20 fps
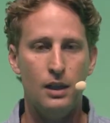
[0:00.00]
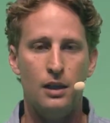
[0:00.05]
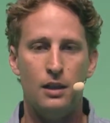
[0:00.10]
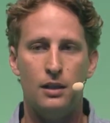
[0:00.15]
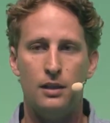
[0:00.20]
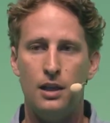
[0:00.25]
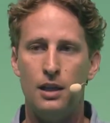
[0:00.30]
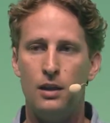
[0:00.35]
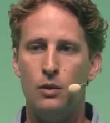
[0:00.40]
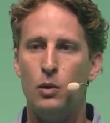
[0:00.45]

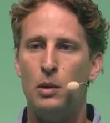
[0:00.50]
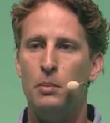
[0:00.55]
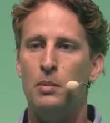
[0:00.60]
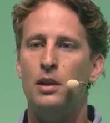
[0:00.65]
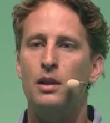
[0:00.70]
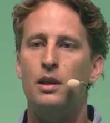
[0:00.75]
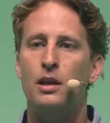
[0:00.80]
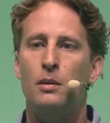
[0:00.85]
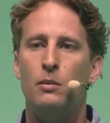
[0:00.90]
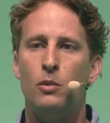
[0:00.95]
Then we're
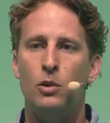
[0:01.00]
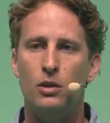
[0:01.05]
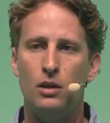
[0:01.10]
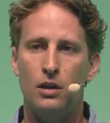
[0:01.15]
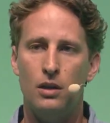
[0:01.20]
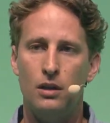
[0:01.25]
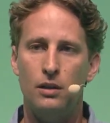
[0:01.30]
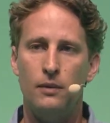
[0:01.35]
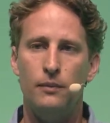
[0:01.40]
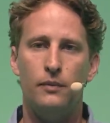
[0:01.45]
building a
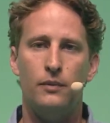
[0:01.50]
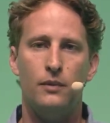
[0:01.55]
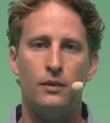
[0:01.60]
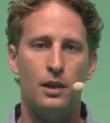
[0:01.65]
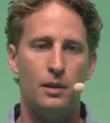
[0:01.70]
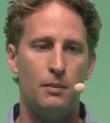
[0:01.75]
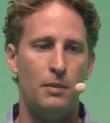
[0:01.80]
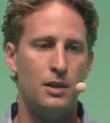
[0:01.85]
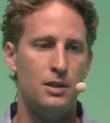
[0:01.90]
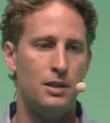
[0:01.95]
model
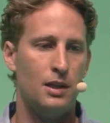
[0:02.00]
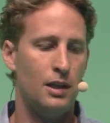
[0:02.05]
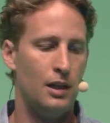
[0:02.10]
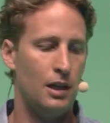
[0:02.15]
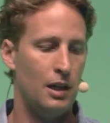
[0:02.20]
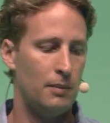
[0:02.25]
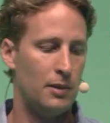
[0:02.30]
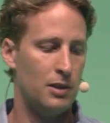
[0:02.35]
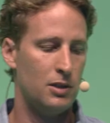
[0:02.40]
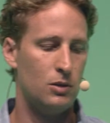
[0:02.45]
that basically
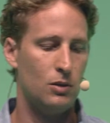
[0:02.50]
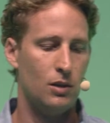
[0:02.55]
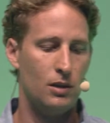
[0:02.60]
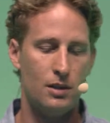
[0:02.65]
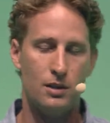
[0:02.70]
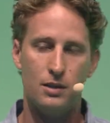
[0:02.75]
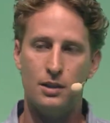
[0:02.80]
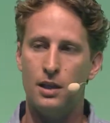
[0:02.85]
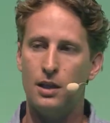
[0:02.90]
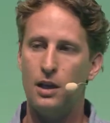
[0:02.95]
helps us to
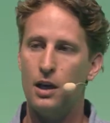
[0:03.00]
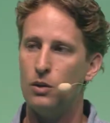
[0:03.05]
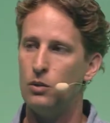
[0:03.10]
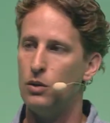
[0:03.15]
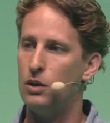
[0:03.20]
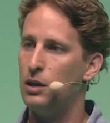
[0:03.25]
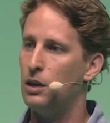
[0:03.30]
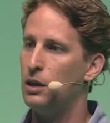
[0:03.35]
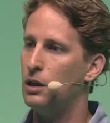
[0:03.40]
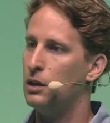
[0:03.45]
understand how the
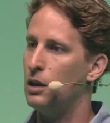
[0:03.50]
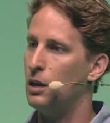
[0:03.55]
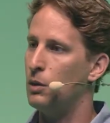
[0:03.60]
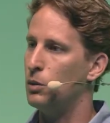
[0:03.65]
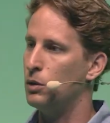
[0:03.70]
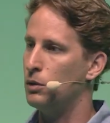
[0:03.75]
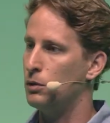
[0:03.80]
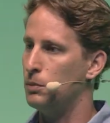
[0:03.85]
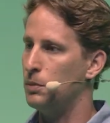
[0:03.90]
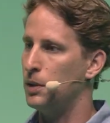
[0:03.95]
digital
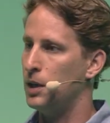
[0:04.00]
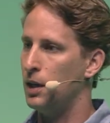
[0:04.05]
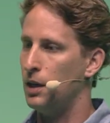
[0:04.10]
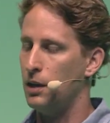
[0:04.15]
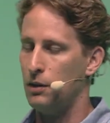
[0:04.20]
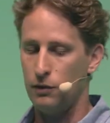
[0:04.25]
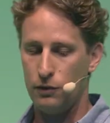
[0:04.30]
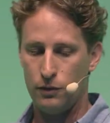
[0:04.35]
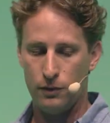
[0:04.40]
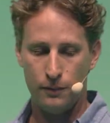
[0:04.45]
world
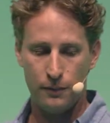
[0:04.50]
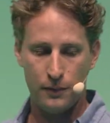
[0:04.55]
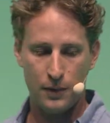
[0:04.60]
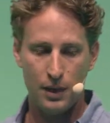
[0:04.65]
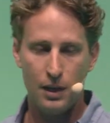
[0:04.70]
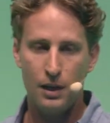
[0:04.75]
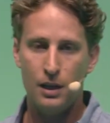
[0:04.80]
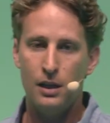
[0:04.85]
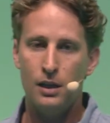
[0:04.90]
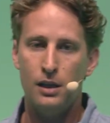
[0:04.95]
behaves.
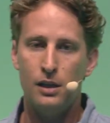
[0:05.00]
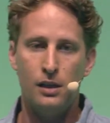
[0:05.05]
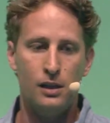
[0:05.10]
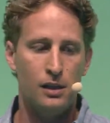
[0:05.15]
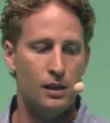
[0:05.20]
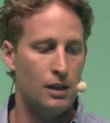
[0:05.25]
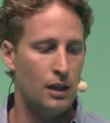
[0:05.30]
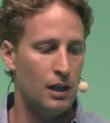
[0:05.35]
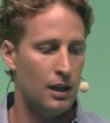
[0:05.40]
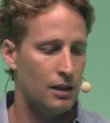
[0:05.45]

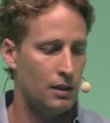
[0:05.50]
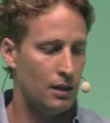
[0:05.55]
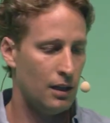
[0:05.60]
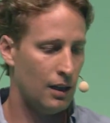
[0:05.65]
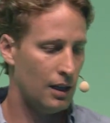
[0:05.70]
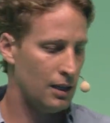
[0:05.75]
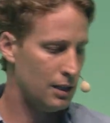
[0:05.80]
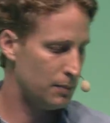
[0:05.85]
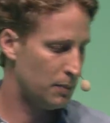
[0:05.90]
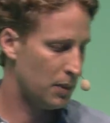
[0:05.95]
And the
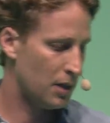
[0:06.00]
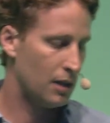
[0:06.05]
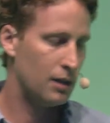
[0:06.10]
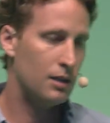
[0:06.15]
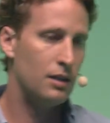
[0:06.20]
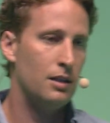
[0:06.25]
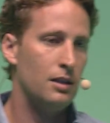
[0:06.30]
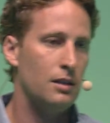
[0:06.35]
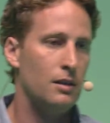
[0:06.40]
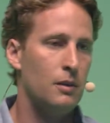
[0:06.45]
last
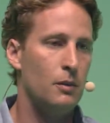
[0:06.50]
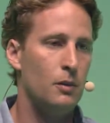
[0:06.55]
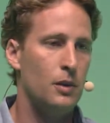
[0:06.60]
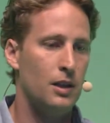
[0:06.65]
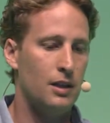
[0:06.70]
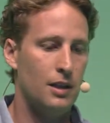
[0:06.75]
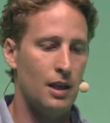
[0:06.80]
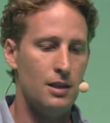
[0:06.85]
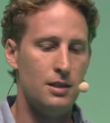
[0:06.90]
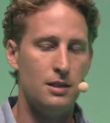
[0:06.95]
part, we're
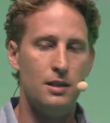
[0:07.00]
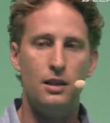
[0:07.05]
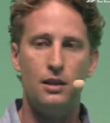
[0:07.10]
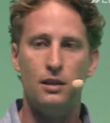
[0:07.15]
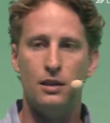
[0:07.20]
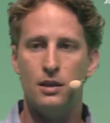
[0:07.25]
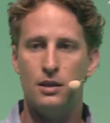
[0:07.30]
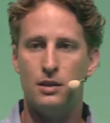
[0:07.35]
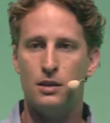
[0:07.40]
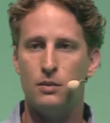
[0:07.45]
testing
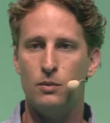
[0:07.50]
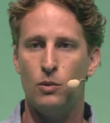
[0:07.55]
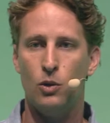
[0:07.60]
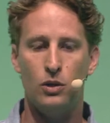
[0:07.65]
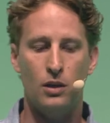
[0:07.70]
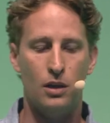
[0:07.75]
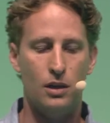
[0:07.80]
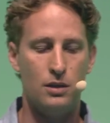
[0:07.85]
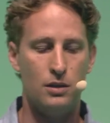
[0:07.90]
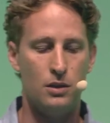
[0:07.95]
these
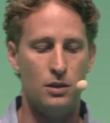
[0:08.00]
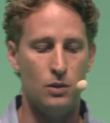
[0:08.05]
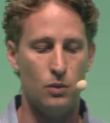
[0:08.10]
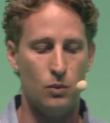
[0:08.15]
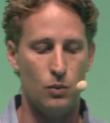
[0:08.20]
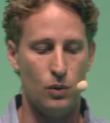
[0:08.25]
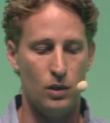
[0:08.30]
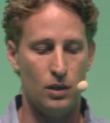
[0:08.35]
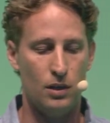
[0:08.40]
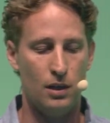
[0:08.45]
models
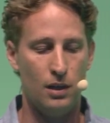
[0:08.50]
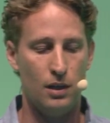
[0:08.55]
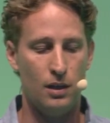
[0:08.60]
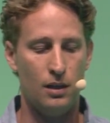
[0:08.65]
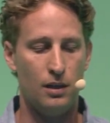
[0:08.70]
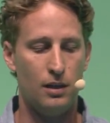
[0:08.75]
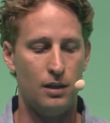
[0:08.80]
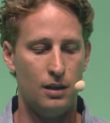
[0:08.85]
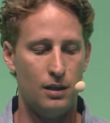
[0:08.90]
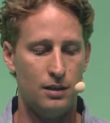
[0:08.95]
with
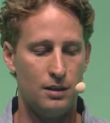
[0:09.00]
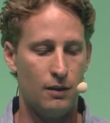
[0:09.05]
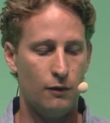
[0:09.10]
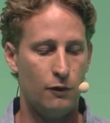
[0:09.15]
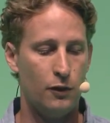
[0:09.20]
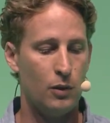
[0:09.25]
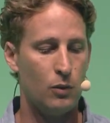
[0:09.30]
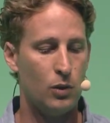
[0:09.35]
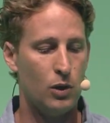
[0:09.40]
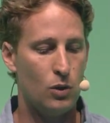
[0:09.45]

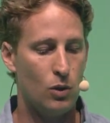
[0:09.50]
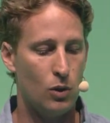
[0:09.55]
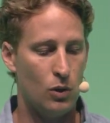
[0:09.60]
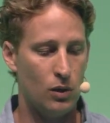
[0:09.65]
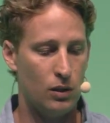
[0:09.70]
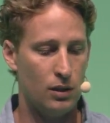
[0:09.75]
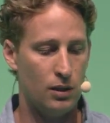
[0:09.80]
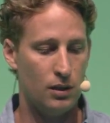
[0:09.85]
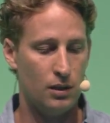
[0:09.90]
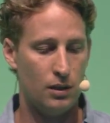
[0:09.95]
something we
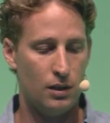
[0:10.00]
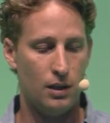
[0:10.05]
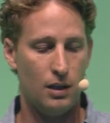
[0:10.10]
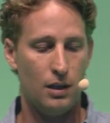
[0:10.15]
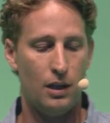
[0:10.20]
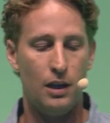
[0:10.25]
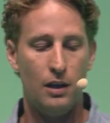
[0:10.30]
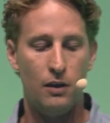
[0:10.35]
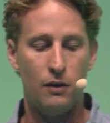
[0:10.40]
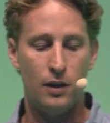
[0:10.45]
called a
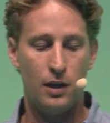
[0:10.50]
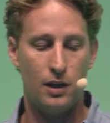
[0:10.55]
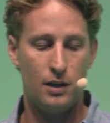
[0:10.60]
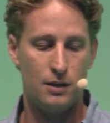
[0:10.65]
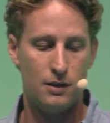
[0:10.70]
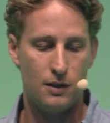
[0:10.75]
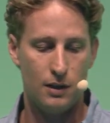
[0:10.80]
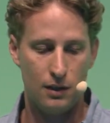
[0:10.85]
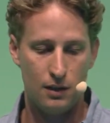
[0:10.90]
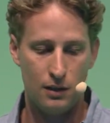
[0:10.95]
learning
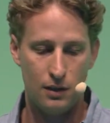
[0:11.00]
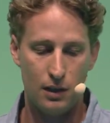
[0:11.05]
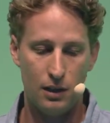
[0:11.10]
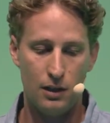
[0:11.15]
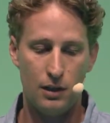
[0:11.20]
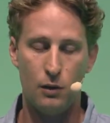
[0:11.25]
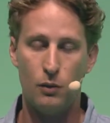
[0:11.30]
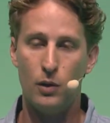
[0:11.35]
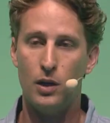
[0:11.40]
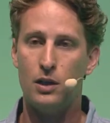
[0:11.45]
set, a
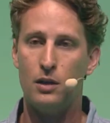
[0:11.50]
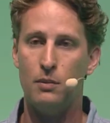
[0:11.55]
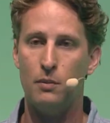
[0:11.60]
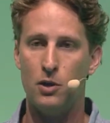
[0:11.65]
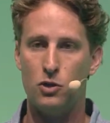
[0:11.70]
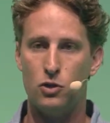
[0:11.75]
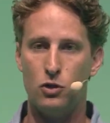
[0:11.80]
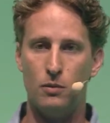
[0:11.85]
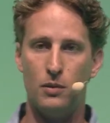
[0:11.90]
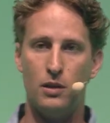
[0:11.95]
direct
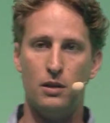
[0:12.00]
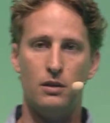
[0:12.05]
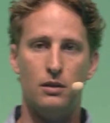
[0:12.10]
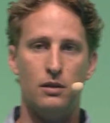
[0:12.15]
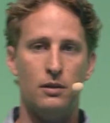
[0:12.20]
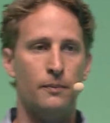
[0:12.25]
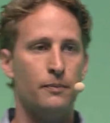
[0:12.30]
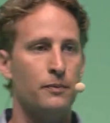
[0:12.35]
measurement.